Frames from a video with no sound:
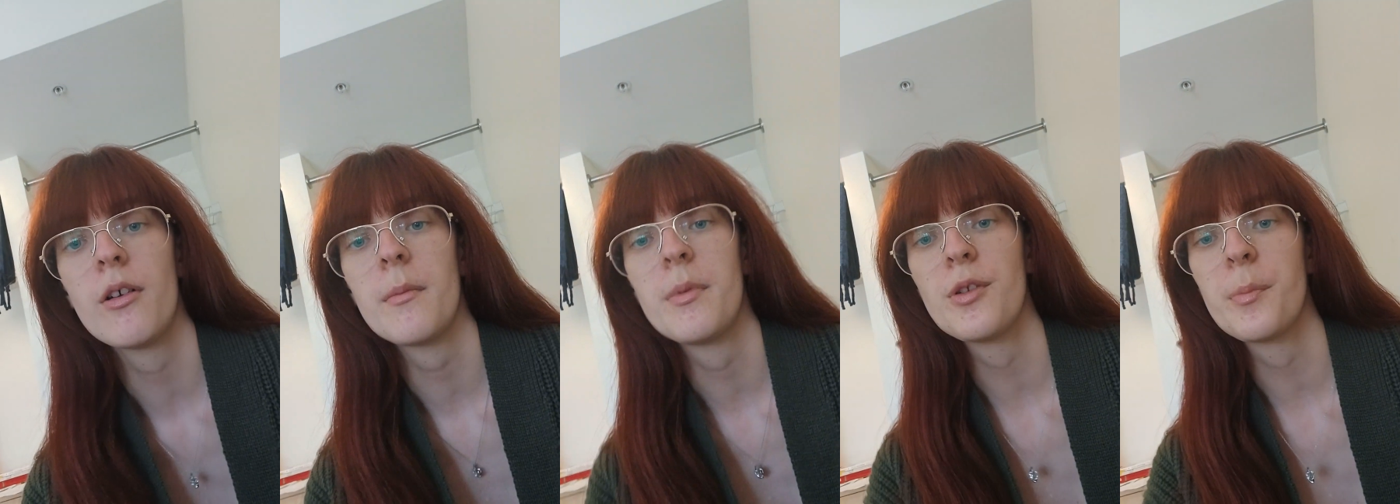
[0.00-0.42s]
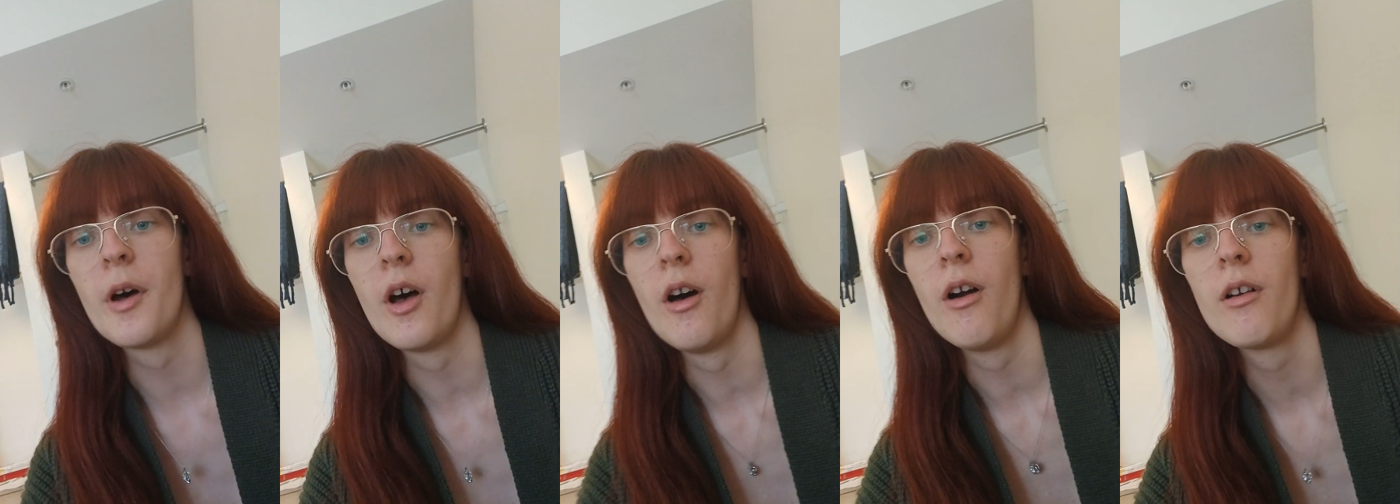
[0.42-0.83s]
pulled
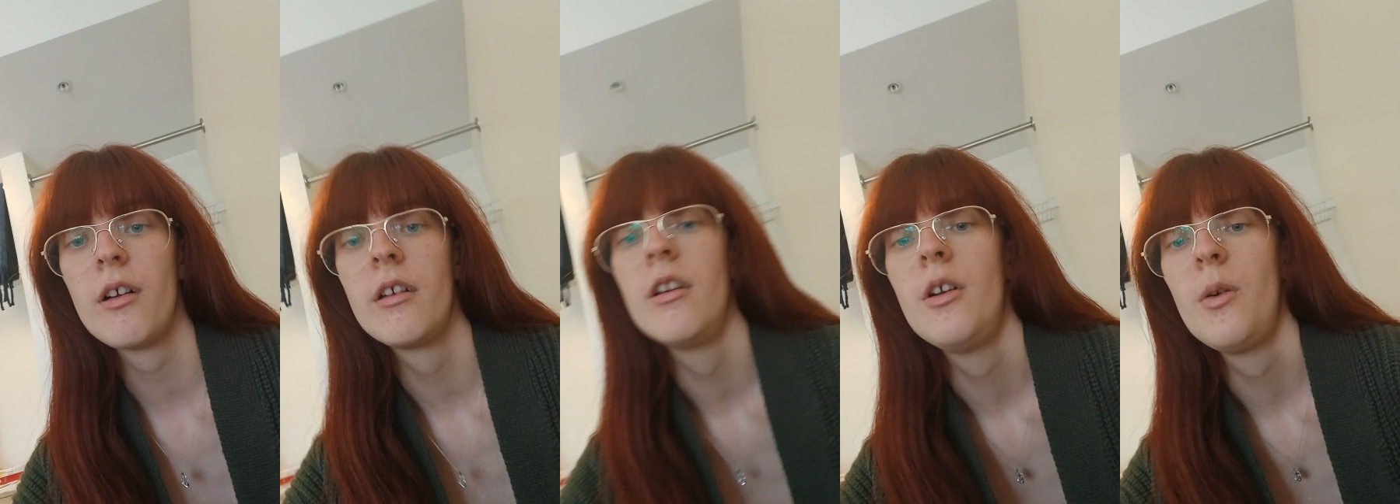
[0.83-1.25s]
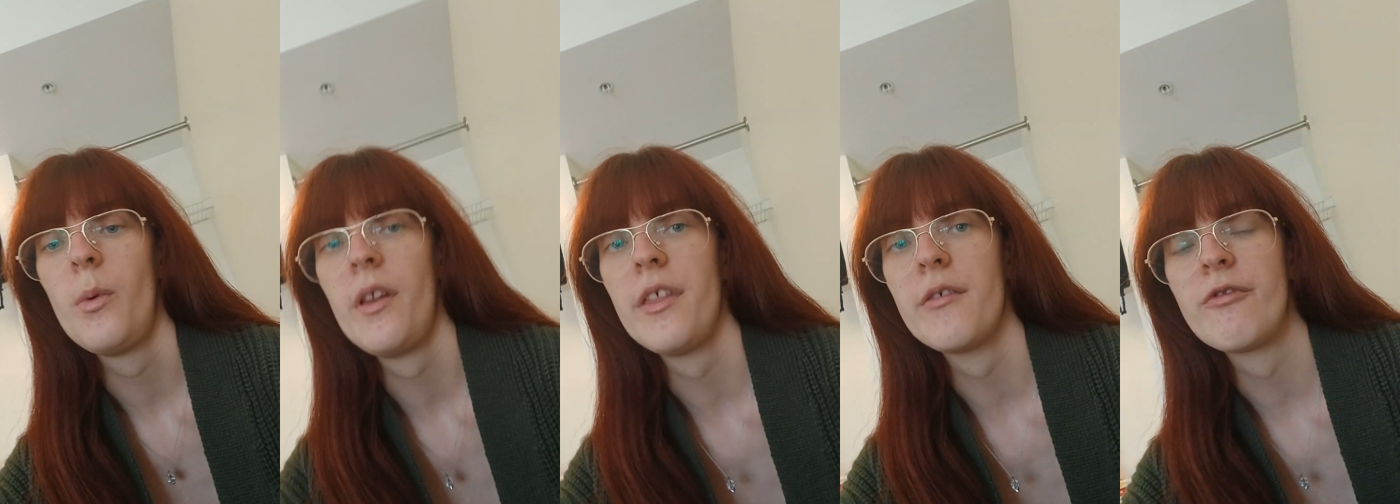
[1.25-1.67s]
pork
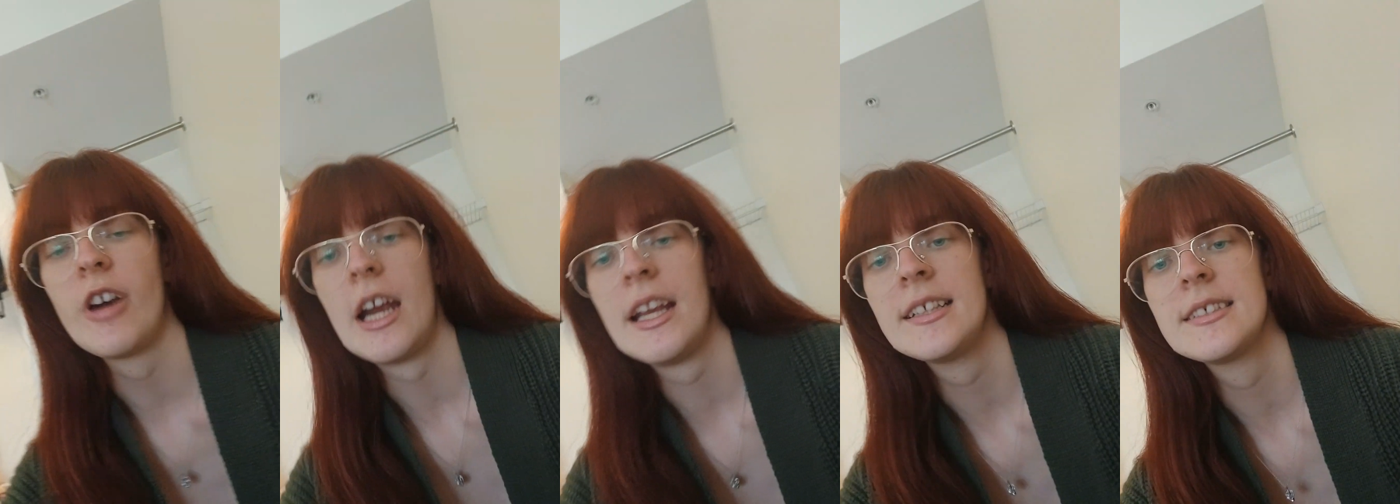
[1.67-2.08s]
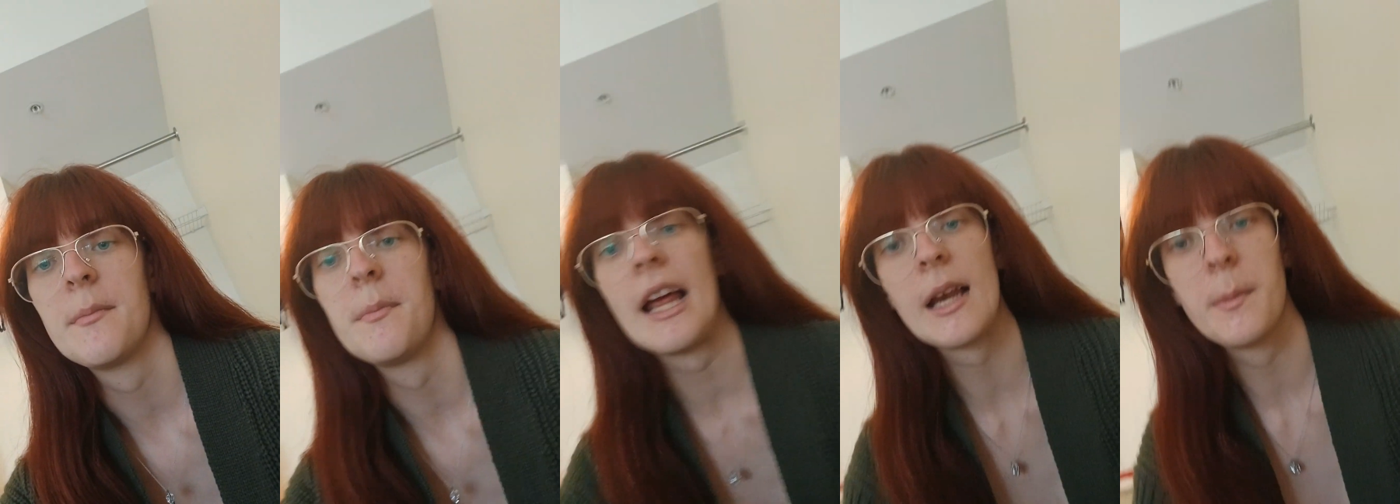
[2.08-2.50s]
with rice and
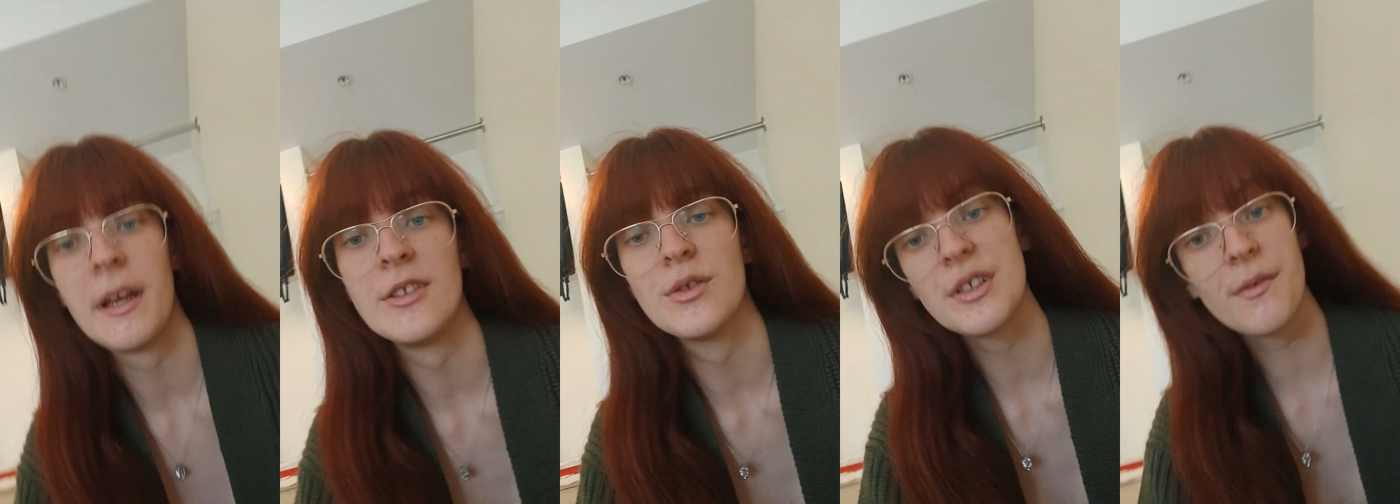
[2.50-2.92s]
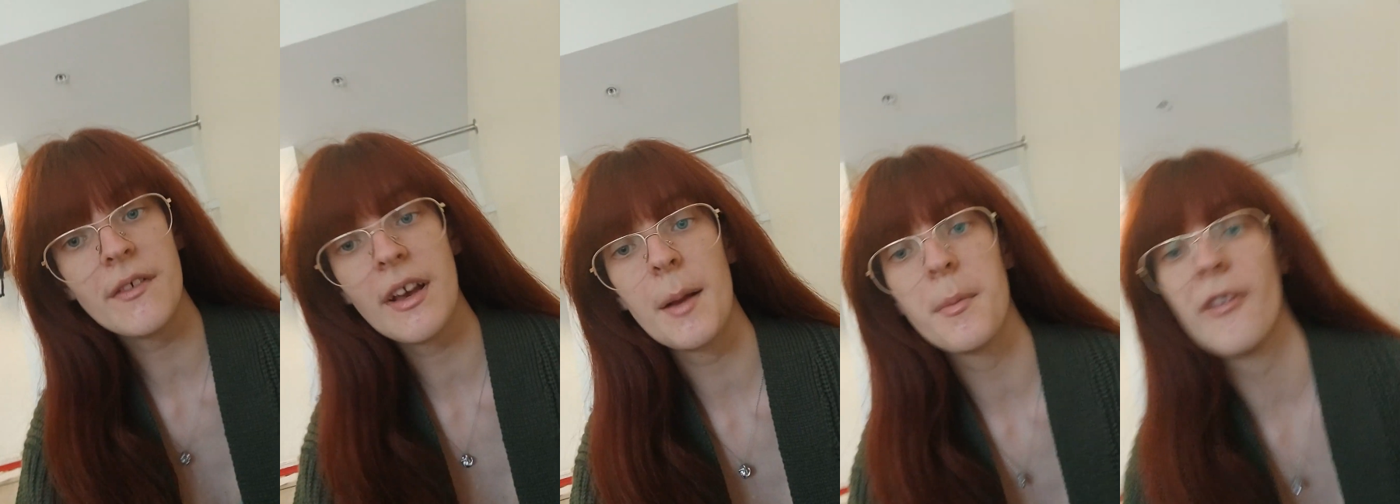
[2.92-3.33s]
black beans, which I've never
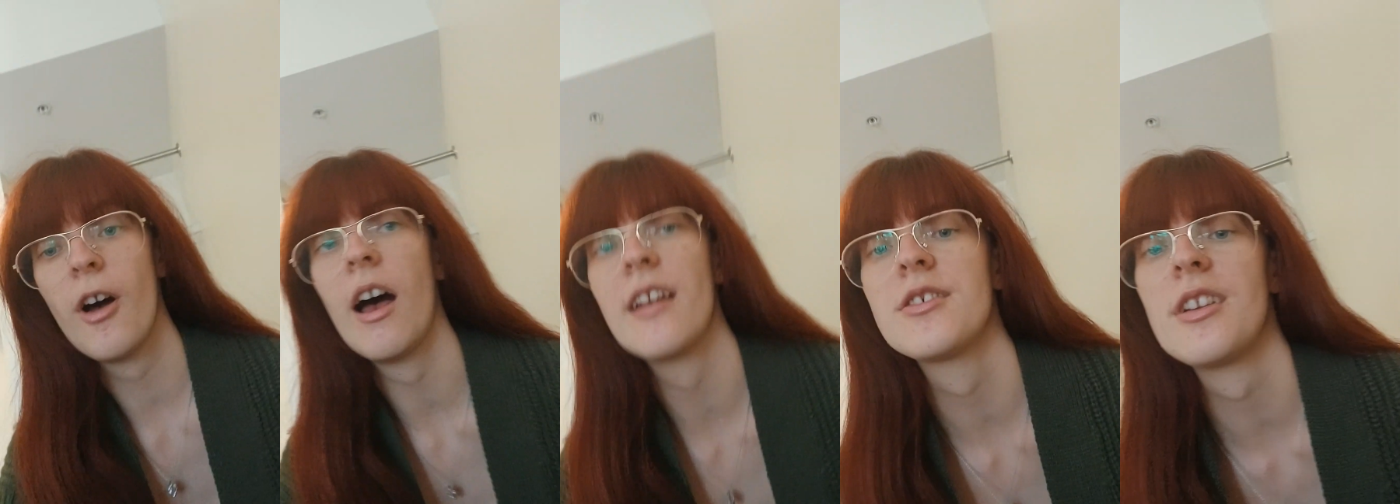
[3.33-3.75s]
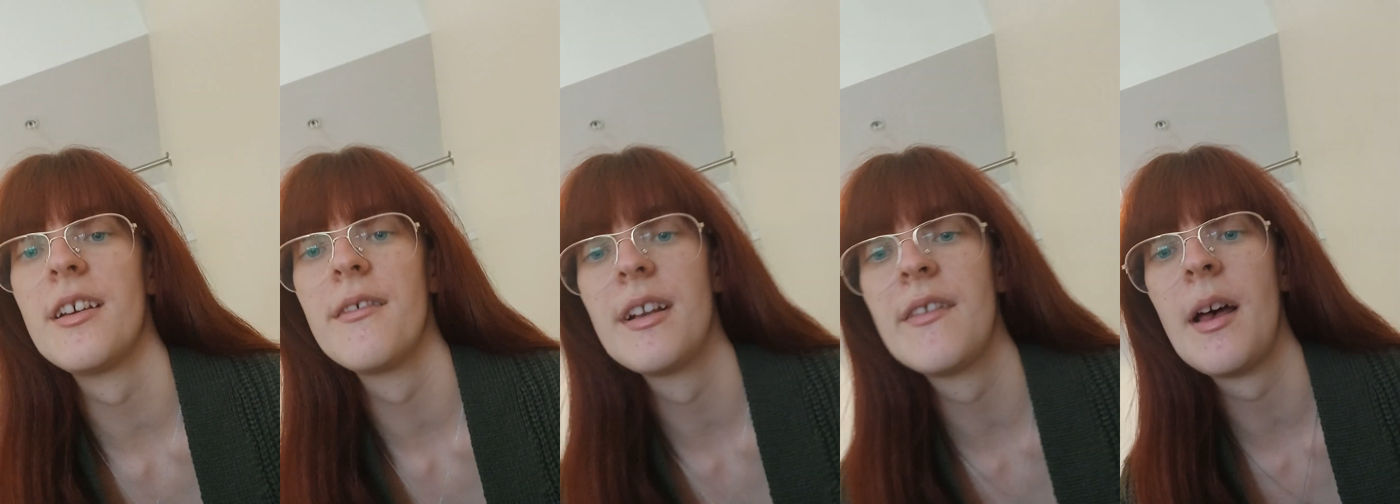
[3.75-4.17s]
had before actually.
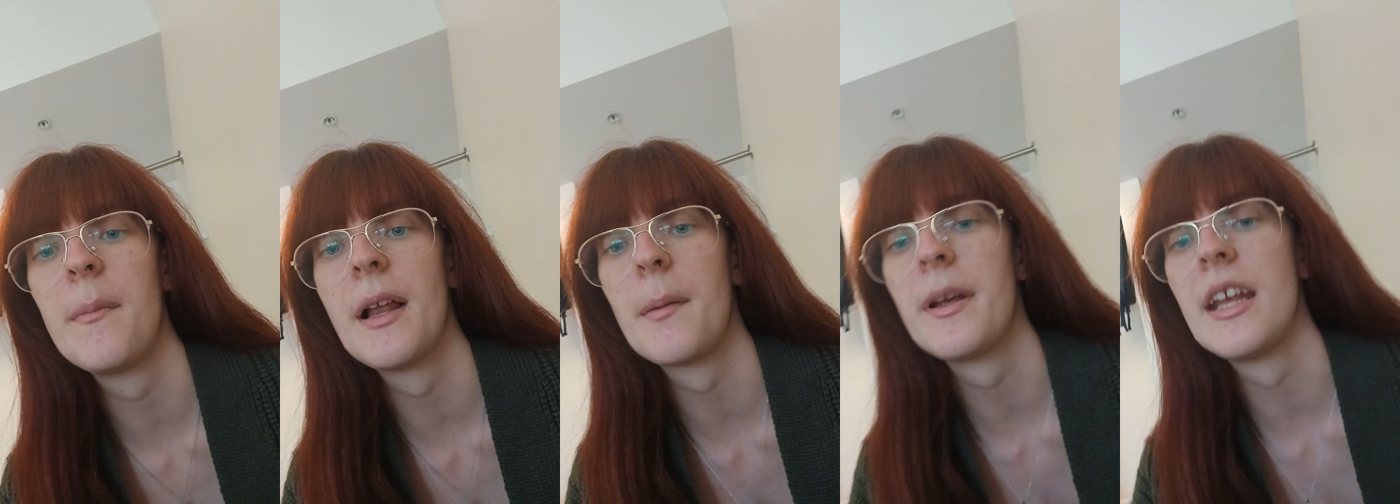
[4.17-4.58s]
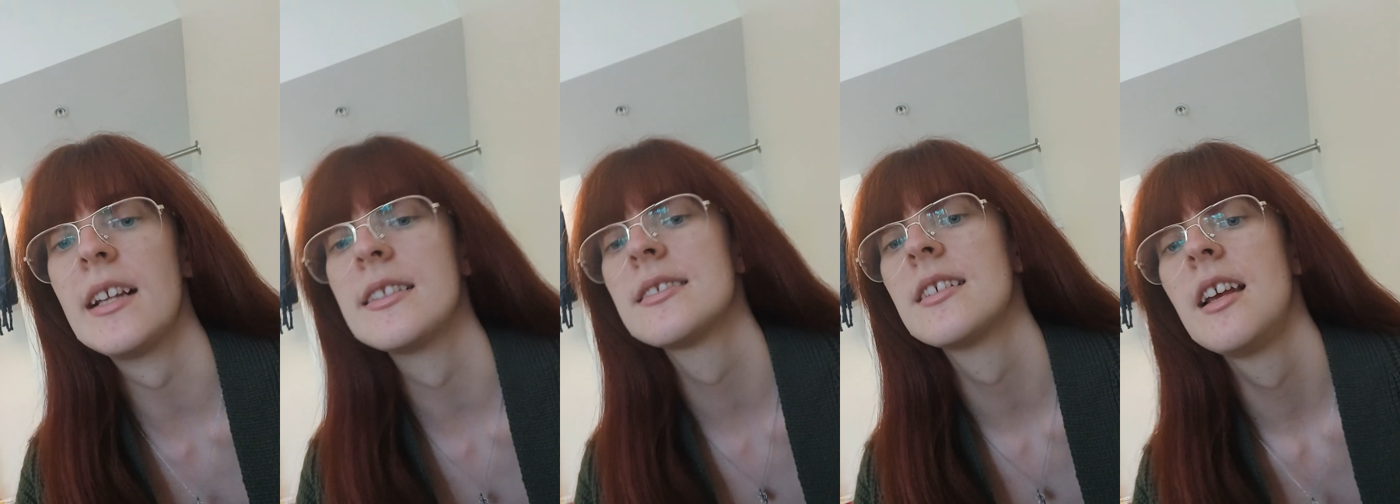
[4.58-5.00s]
I've never had black
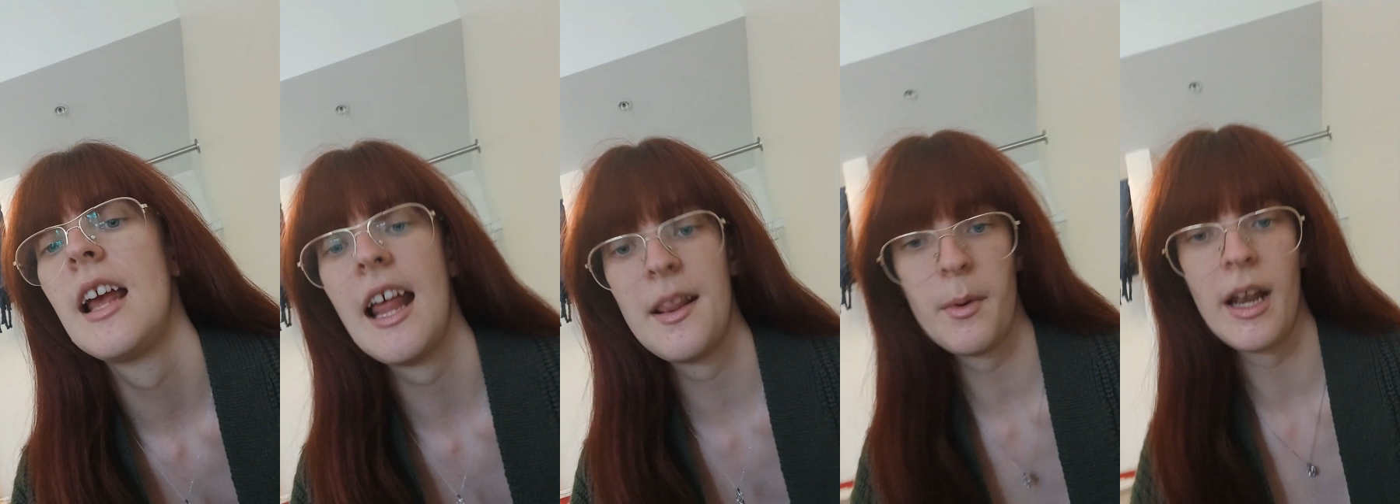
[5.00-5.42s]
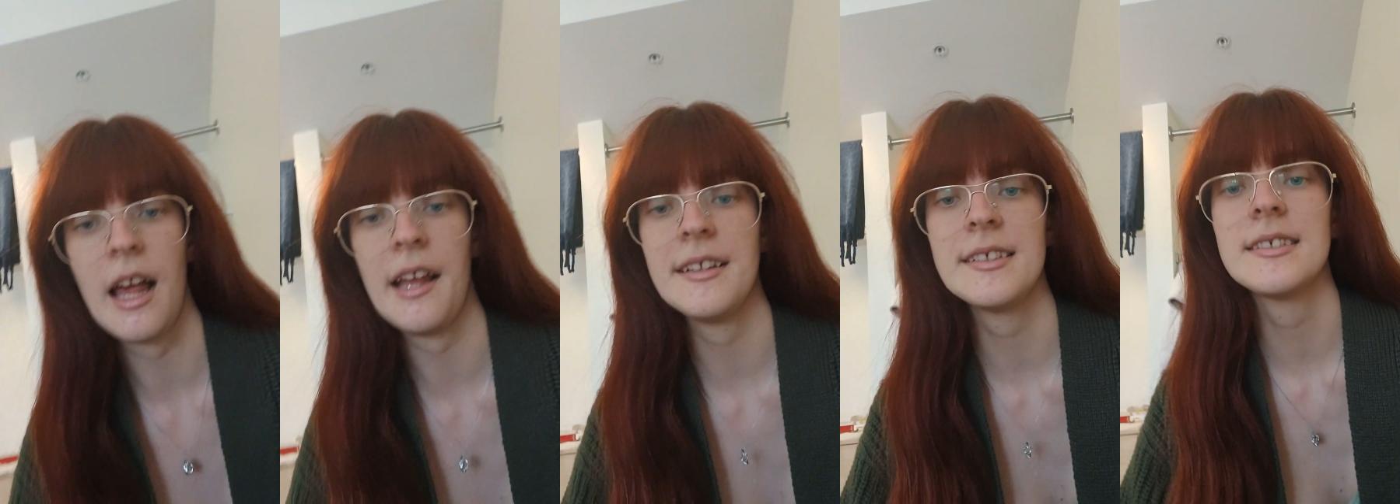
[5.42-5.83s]
beans, and they were
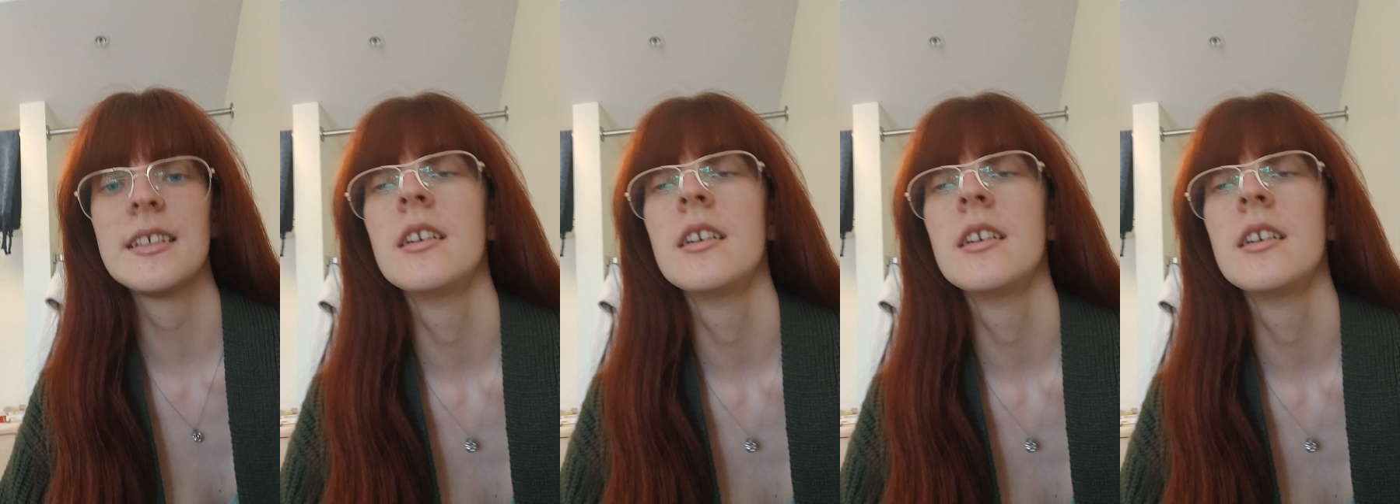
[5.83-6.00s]
nice.